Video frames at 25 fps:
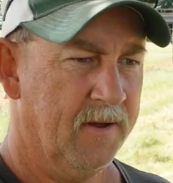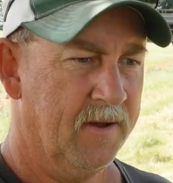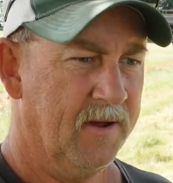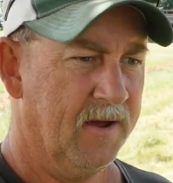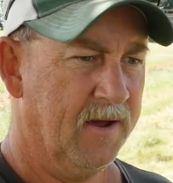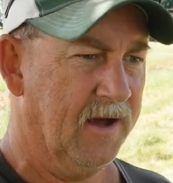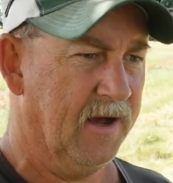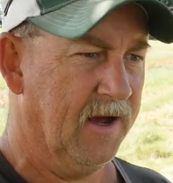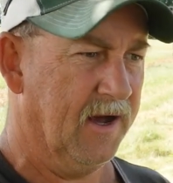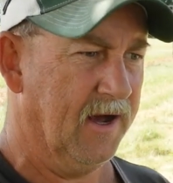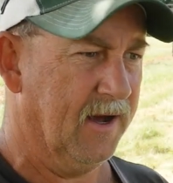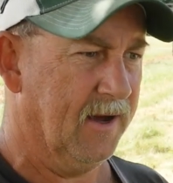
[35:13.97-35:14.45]

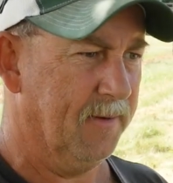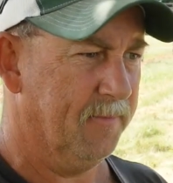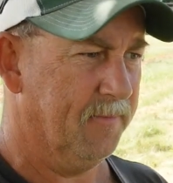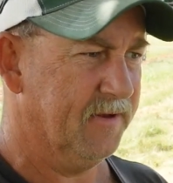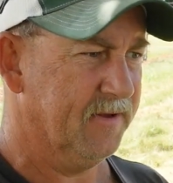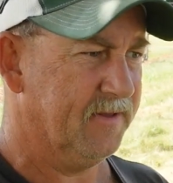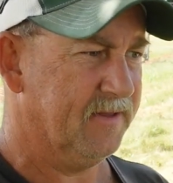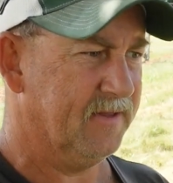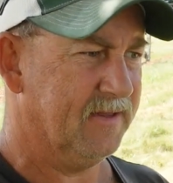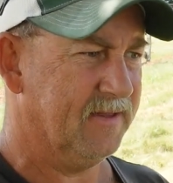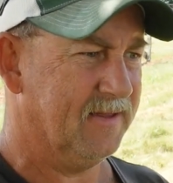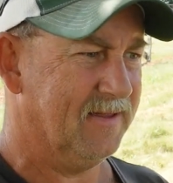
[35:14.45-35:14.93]

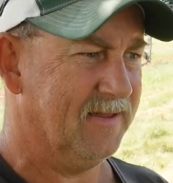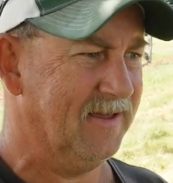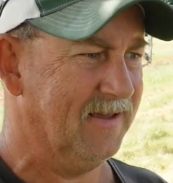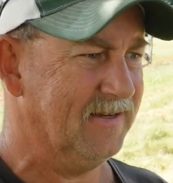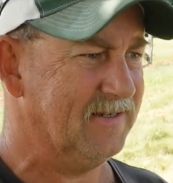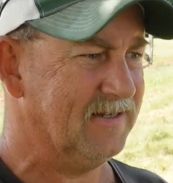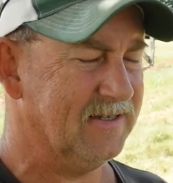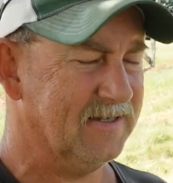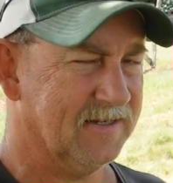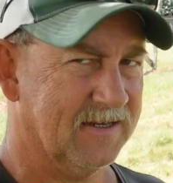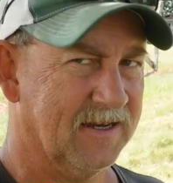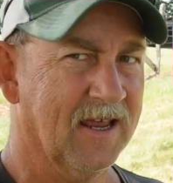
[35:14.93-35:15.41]
but
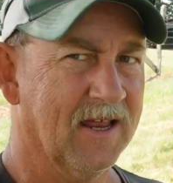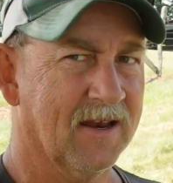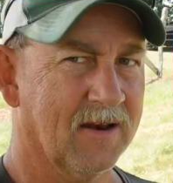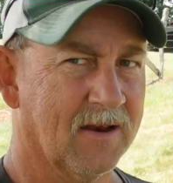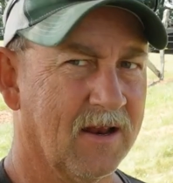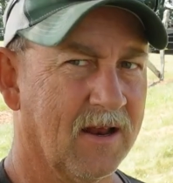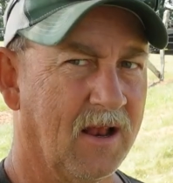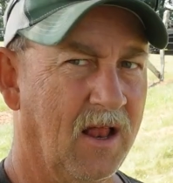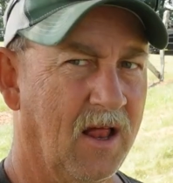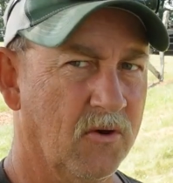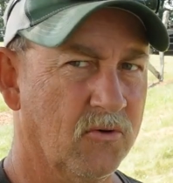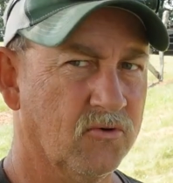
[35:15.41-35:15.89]
this is getting
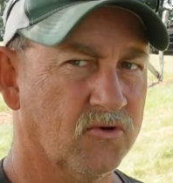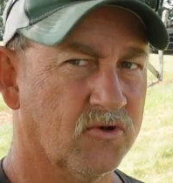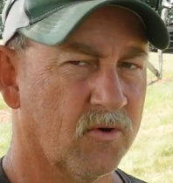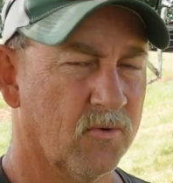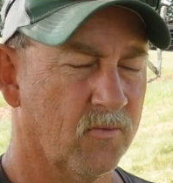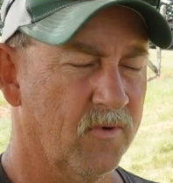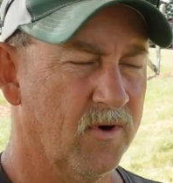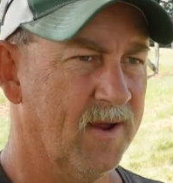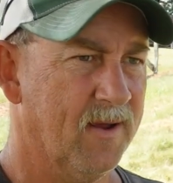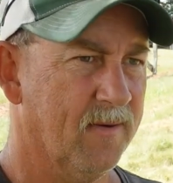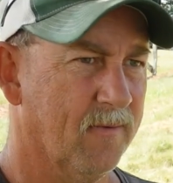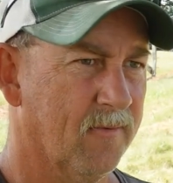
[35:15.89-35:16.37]
close
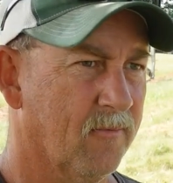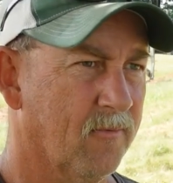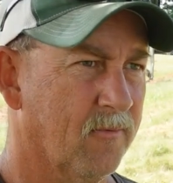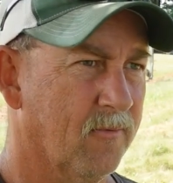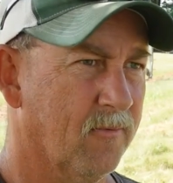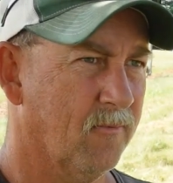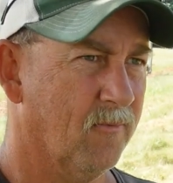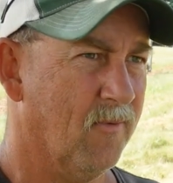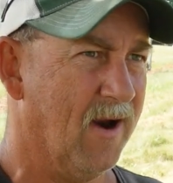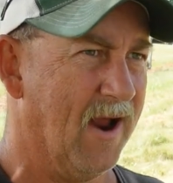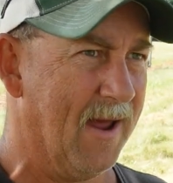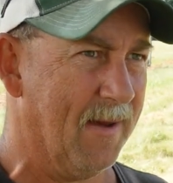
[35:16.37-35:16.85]
to
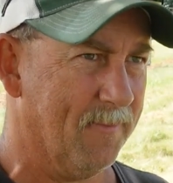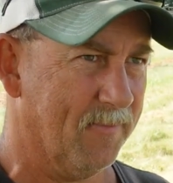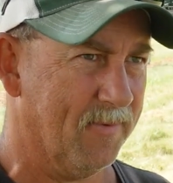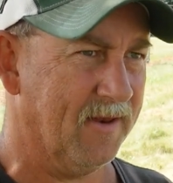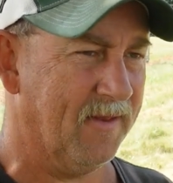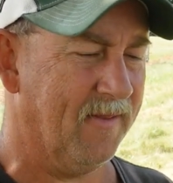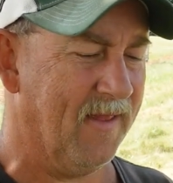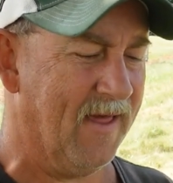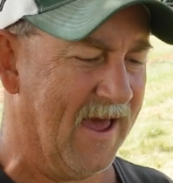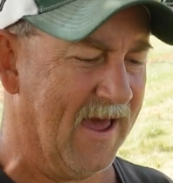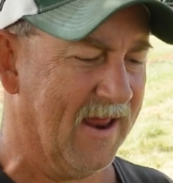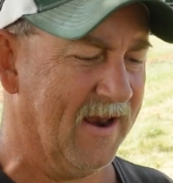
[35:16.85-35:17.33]

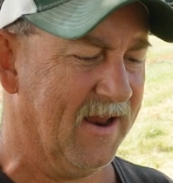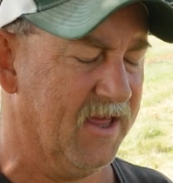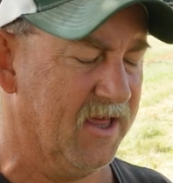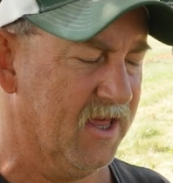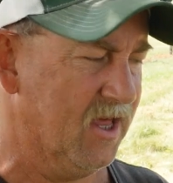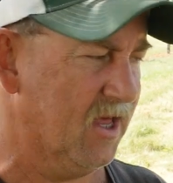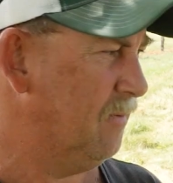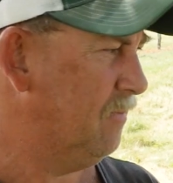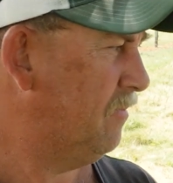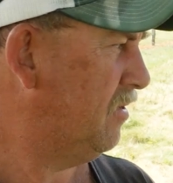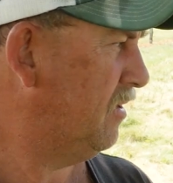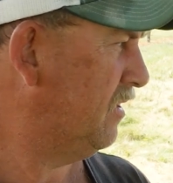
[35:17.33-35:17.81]
wrapping that up.